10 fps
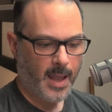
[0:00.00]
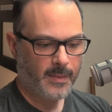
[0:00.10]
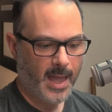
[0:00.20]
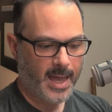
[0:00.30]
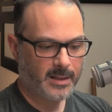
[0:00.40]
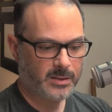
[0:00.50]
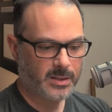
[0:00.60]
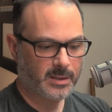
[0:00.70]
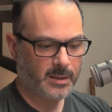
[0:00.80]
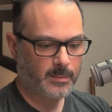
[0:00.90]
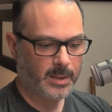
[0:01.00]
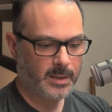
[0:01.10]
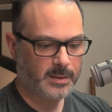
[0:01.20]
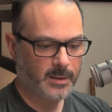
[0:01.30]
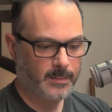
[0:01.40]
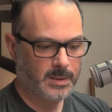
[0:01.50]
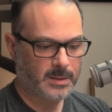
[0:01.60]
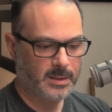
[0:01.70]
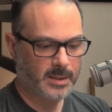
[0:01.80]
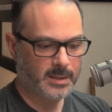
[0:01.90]
And that is just going to be some
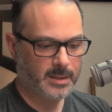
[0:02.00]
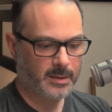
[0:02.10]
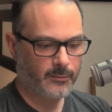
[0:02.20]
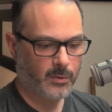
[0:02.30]
distant